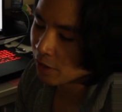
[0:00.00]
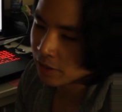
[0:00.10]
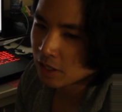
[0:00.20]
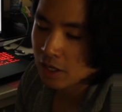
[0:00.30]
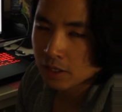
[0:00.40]

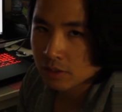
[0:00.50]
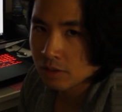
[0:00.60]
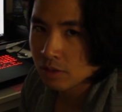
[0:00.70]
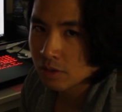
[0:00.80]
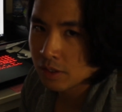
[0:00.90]
like that,
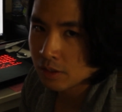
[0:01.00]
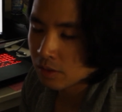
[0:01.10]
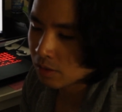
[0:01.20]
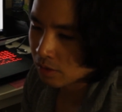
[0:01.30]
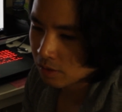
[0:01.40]

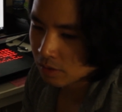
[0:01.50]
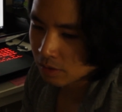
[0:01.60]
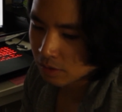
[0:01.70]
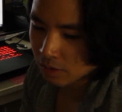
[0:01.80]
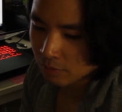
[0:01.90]

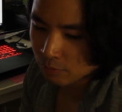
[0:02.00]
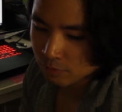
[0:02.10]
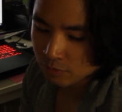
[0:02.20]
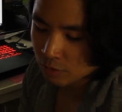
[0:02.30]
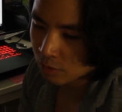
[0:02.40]
if
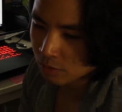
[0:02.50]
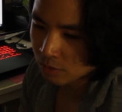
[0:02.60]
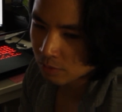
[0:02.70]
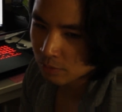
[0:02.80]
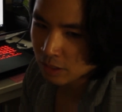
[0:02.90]

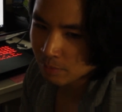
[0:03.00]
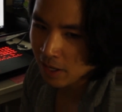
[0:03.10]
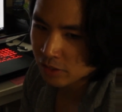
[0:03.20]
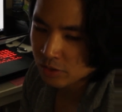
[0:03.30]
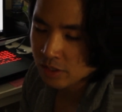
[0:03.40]
you're really
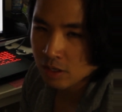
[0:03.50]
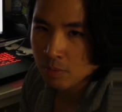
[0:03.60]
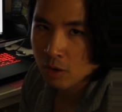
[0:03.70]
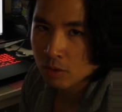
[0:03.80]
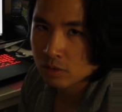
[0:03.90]
passionate
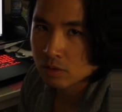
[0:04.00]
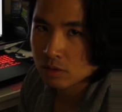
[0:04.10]
about